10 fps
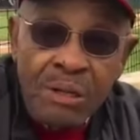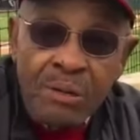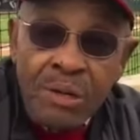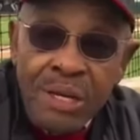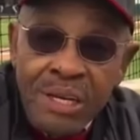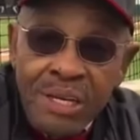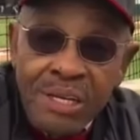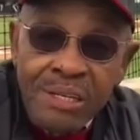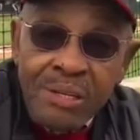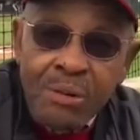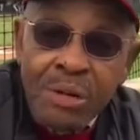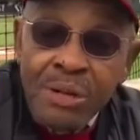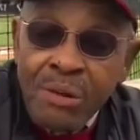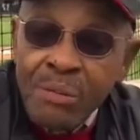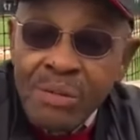who he is or what
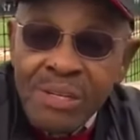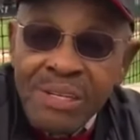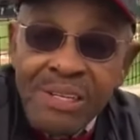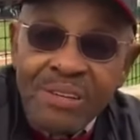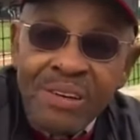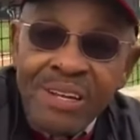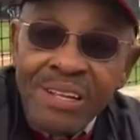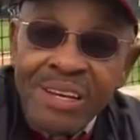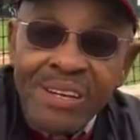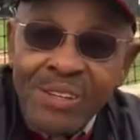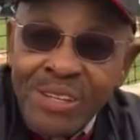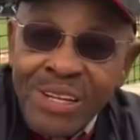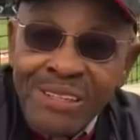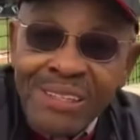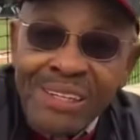he represented or anything else
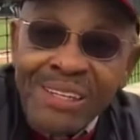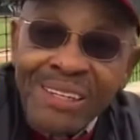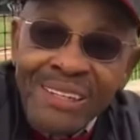like that.